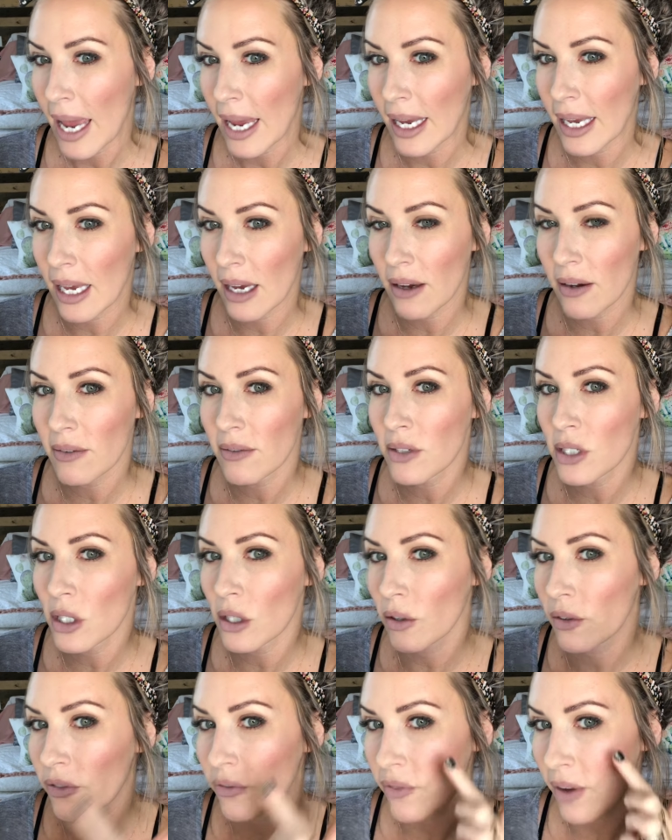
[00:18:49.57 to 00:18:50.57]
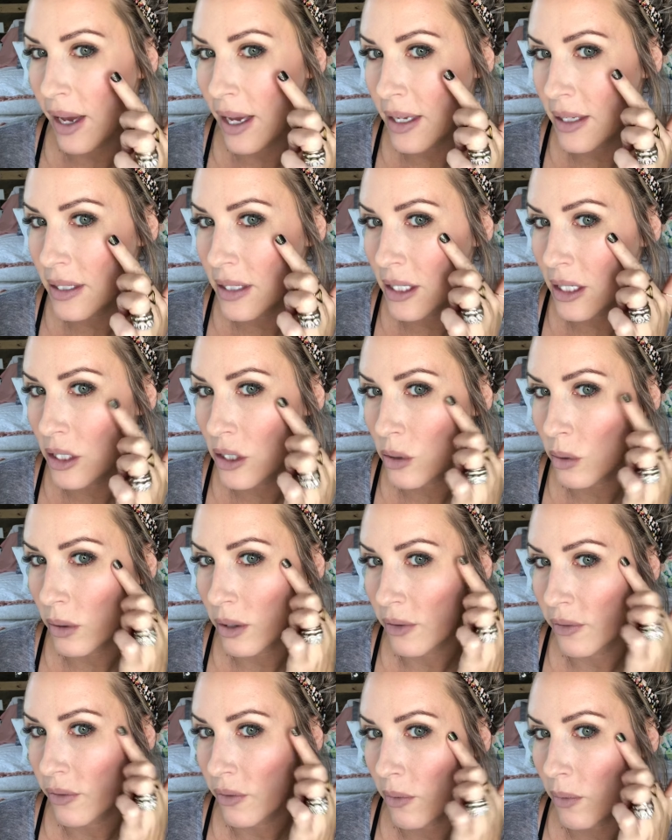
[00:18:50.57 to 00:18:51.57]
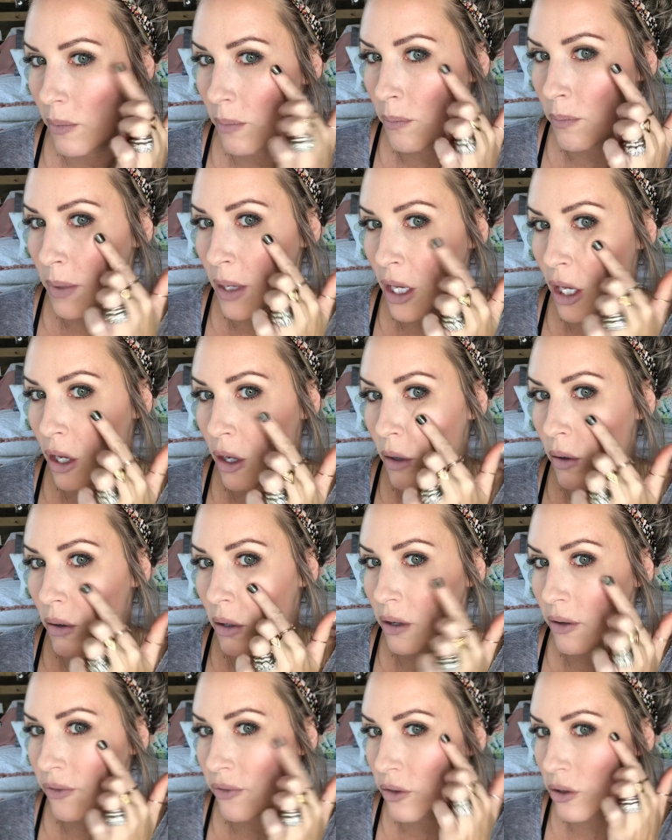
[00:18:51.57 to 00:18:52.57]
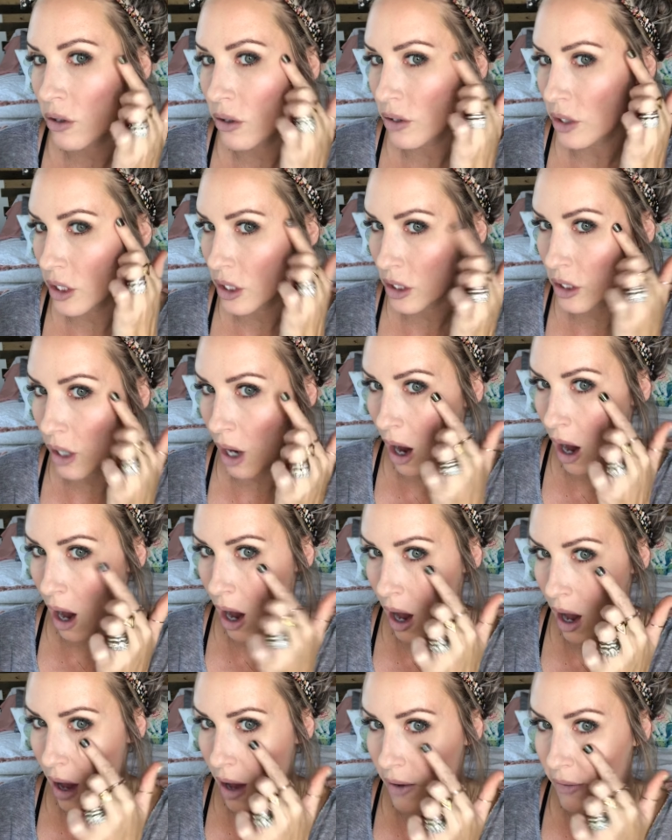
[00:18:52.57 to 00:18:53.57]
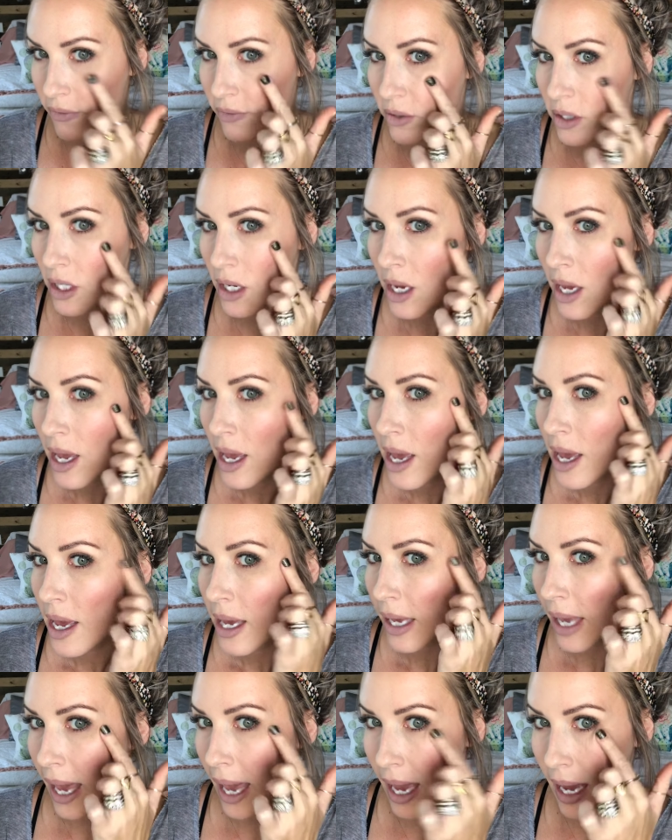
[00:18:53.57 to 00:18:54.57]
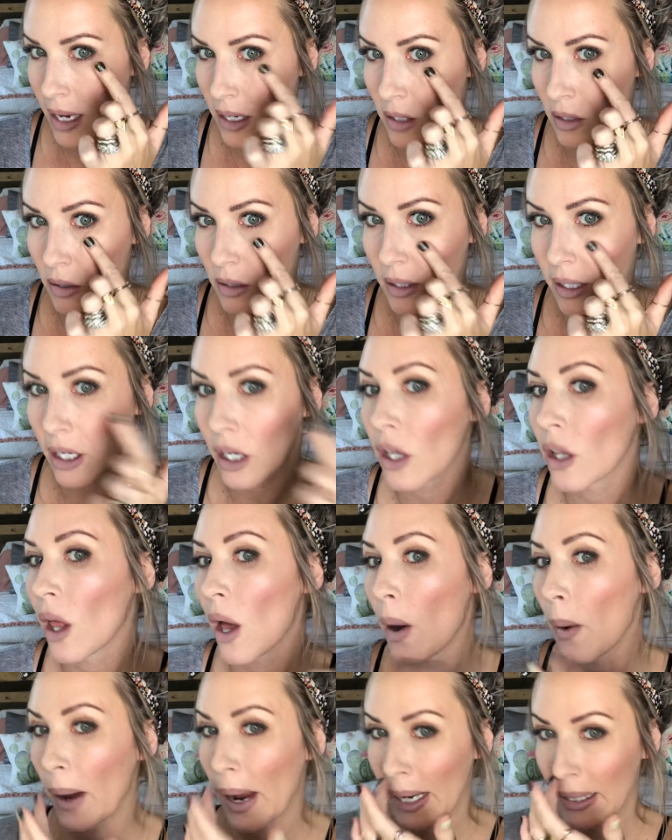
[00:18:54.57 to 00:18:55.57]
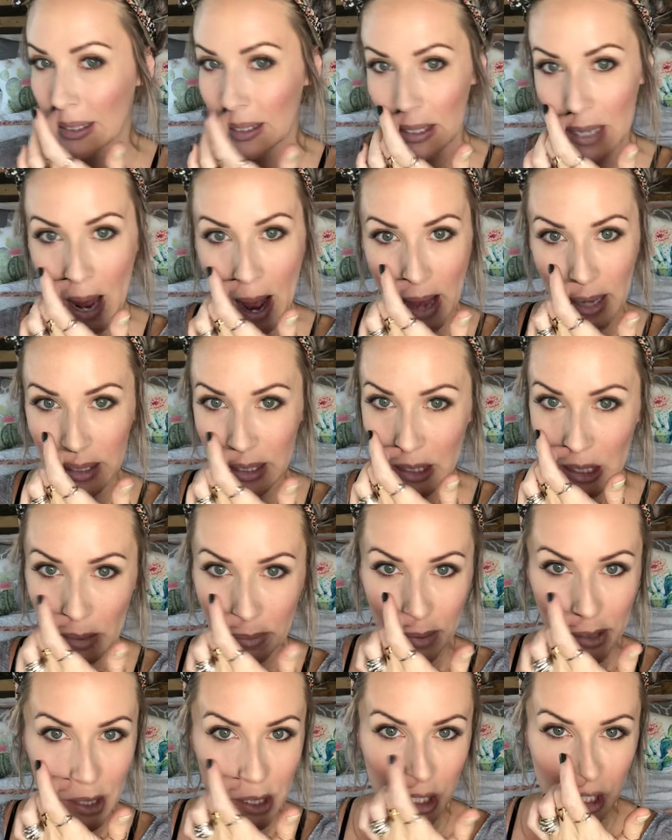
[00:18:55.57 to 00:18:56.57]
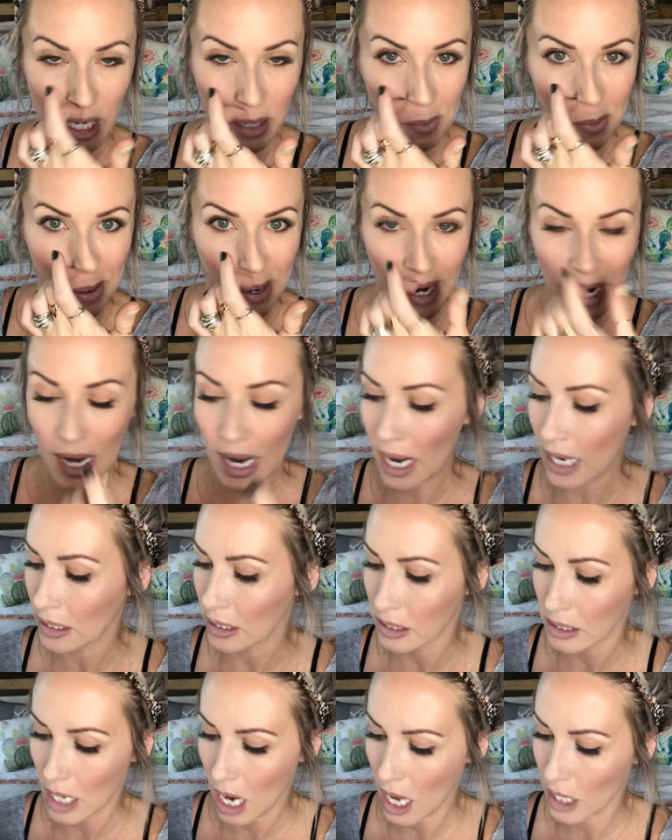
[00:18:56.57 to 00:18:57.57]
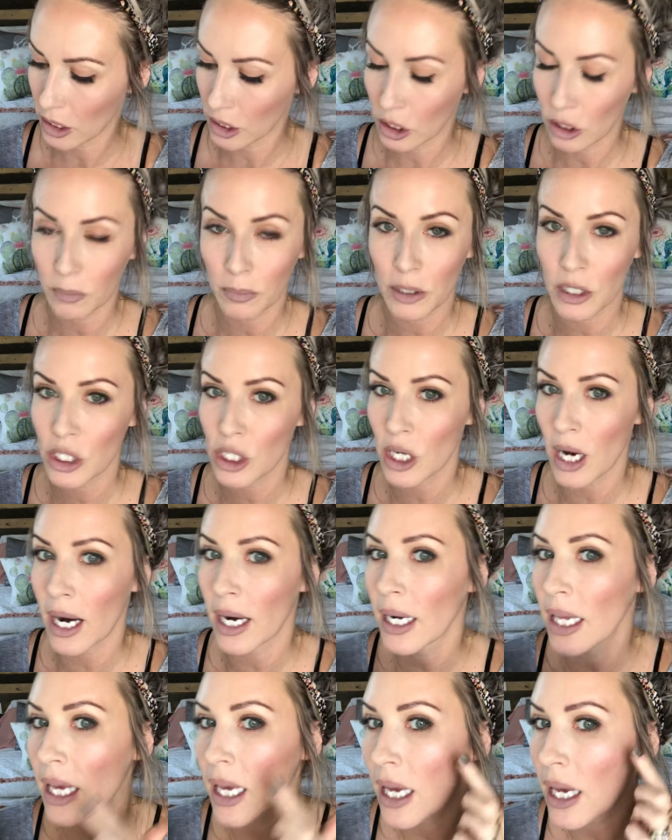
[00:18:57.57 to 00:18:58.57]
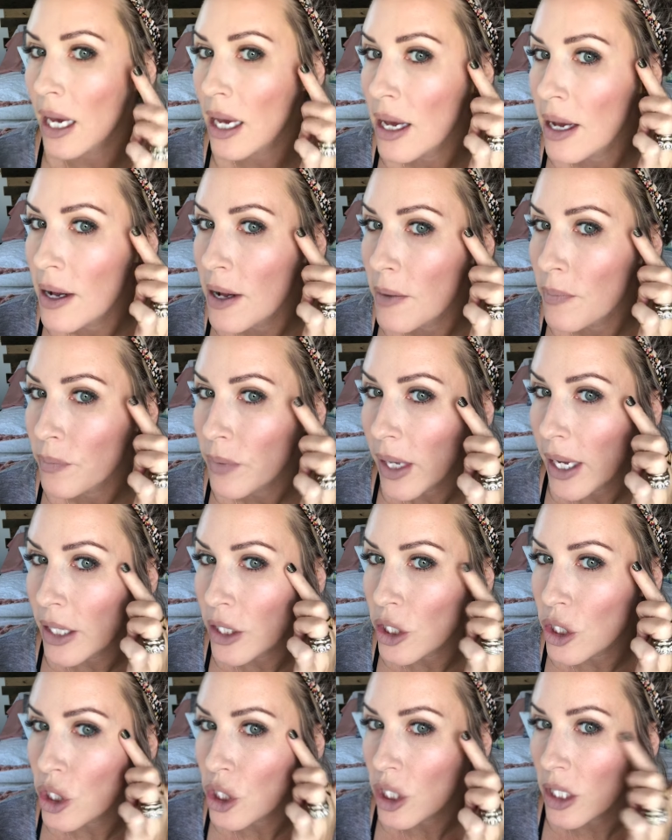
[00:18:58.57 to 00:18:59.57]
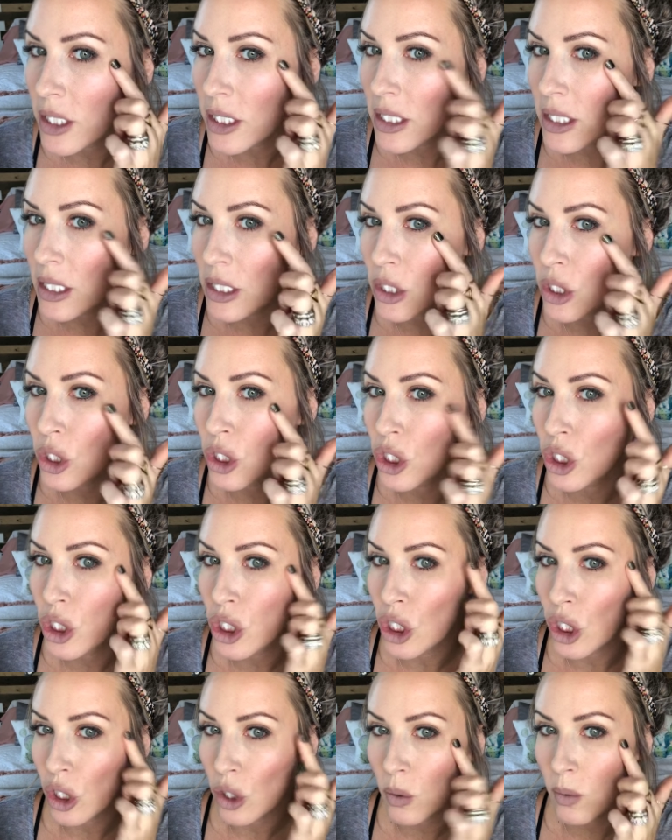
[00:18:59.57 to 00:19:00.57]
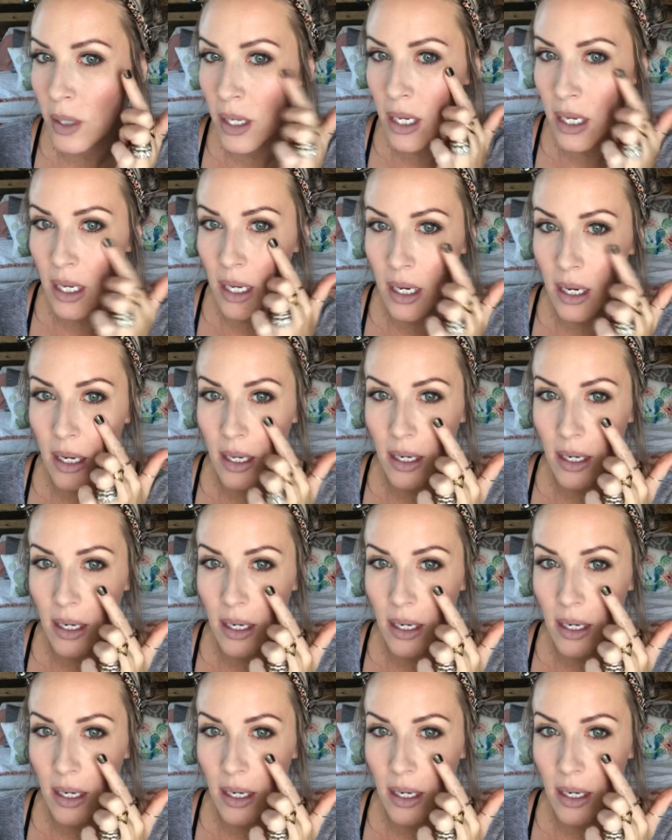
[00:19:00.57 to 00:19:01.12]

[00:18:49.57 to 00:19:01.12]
gives your face this sort of beautiful, soft, candlelit glow. It's not super shimmery, it's not super shiny. It's just this dewy,